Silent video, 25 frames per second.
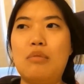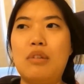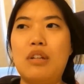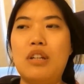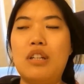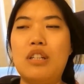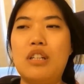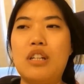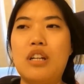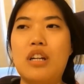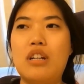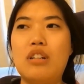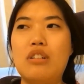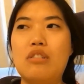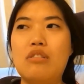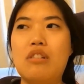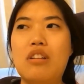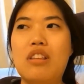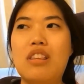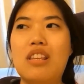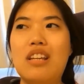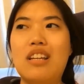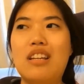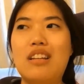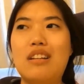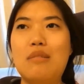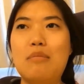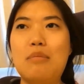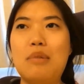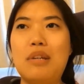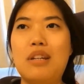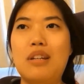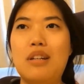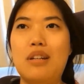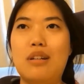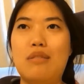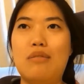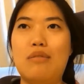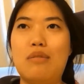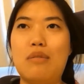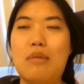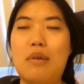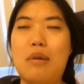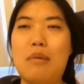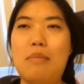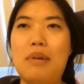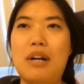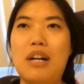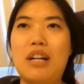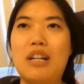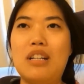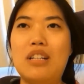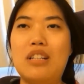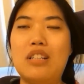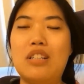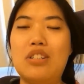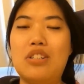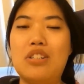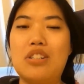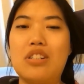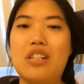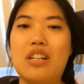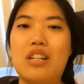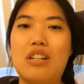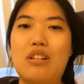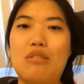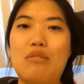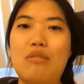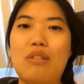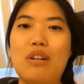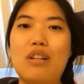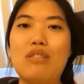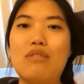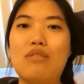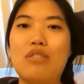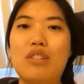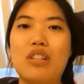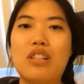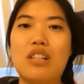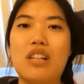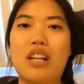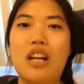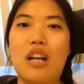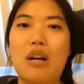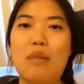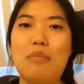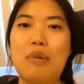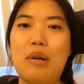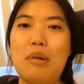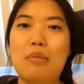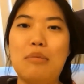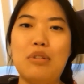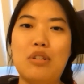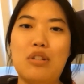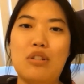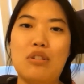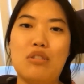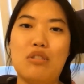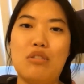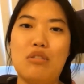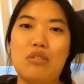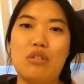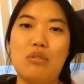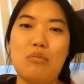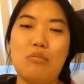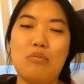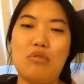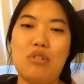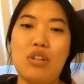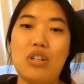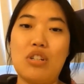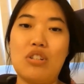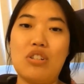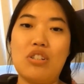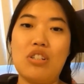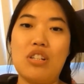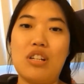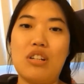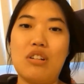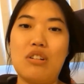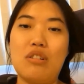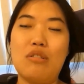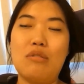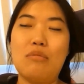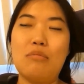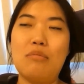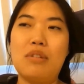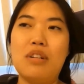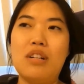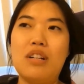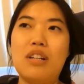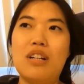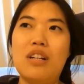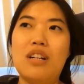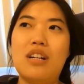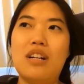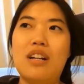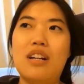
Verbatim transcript: pretty tired so i think it'll be good for my body to just kind of rest for today i'll probably just do some stretches at home